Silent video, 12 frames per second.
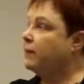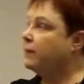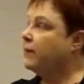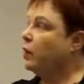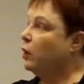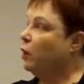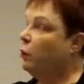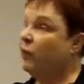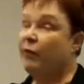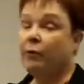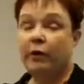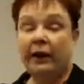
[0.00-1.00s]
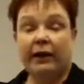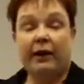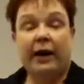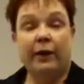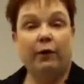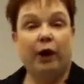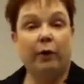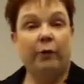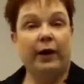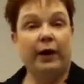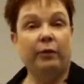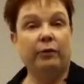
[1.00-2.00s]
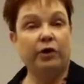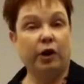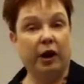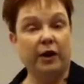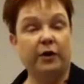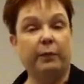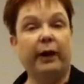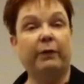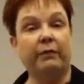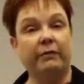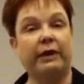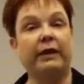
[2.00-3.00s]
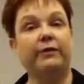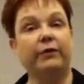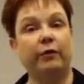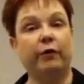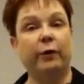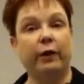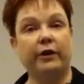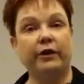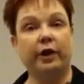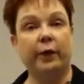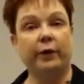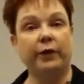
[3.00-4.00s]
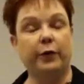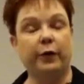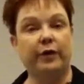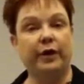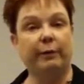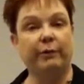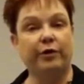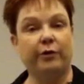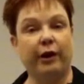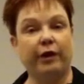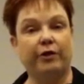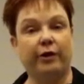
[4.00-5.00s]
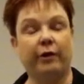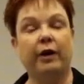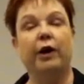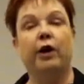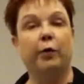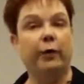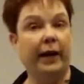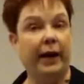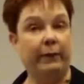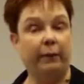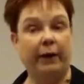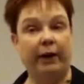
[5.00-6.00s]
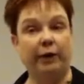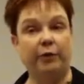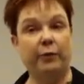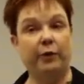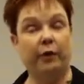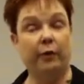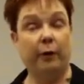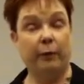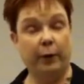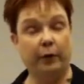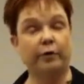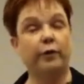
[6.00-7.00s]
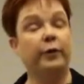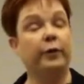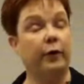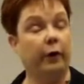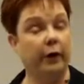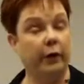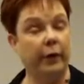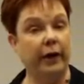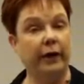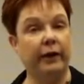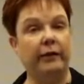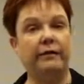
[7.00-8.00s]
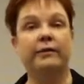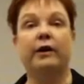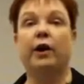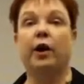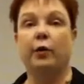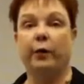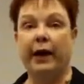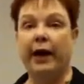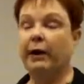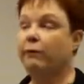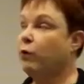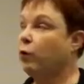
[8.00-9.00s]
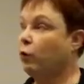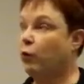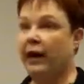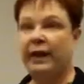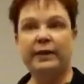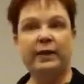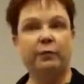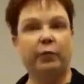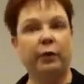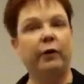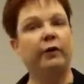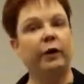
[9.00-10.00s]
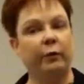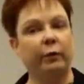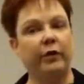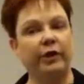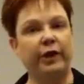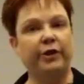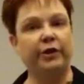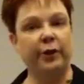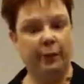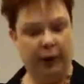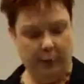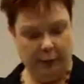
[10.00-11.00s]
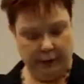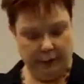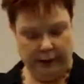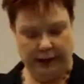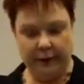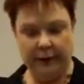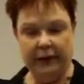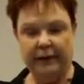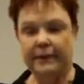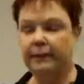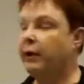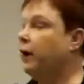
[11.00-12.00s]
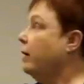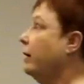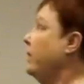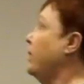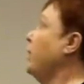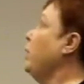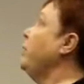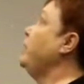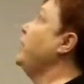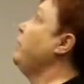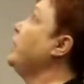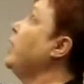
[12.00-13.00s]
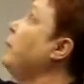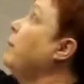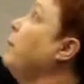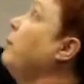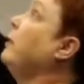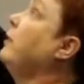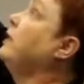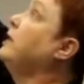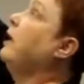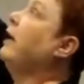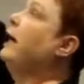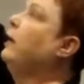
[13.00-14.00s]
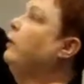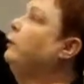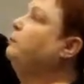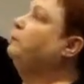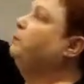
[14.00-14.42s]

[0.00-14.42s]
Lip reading: So we've really kind of already talked about the things that are going to go into our demonstration. We have a page with, or a poster with our ingredients. We have why it's important that we're teaching people about this. Now we need to come up with a title.